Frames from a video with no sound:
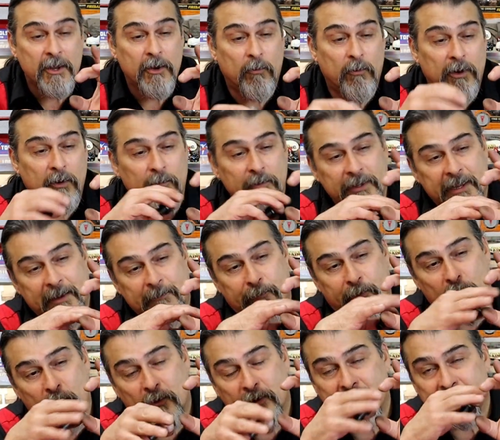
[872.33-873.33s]
Well, when they
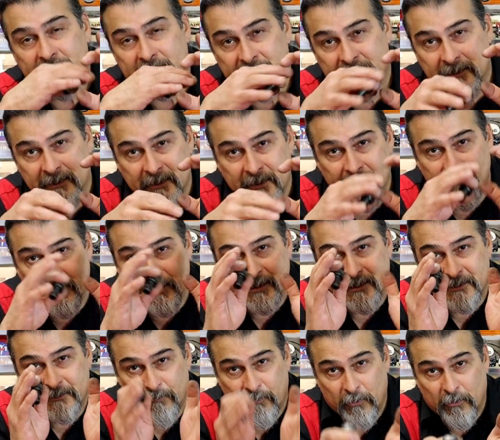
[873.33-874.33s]
ported
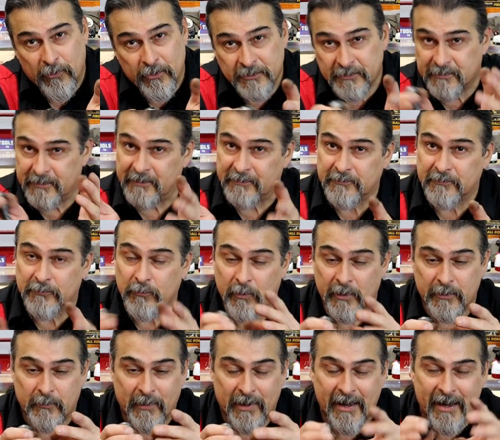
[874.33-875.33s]
these ports, this is the way
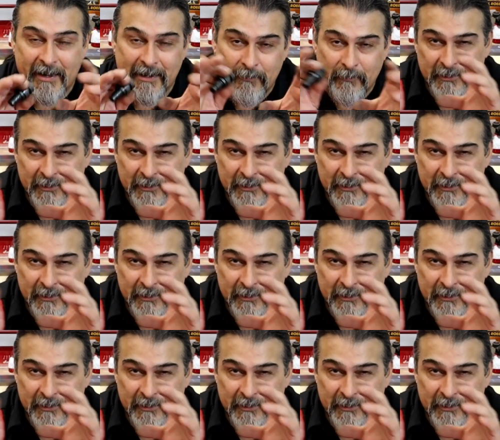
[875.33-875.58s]
that we got it.